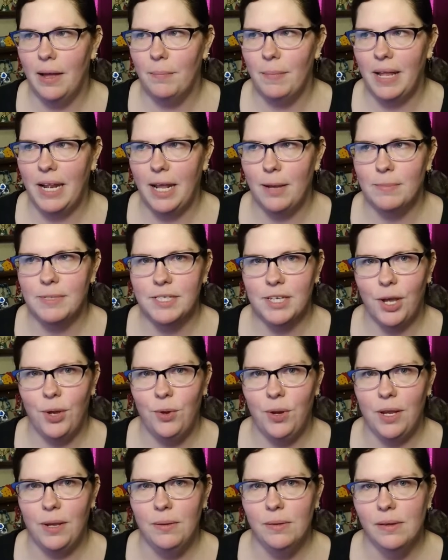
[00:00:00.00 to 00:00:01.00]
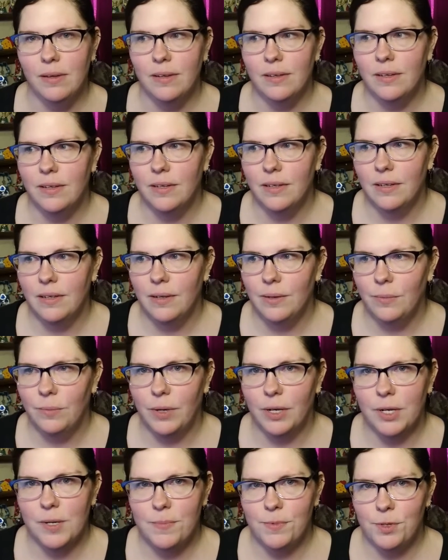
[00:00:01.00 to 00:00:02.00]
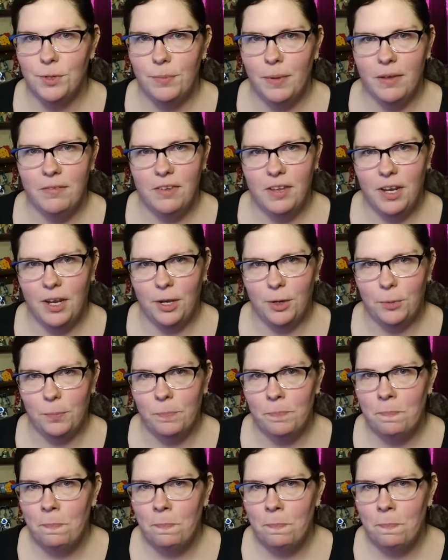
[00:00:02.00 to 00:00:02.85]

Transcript: My name is Cody. Welcome to my video.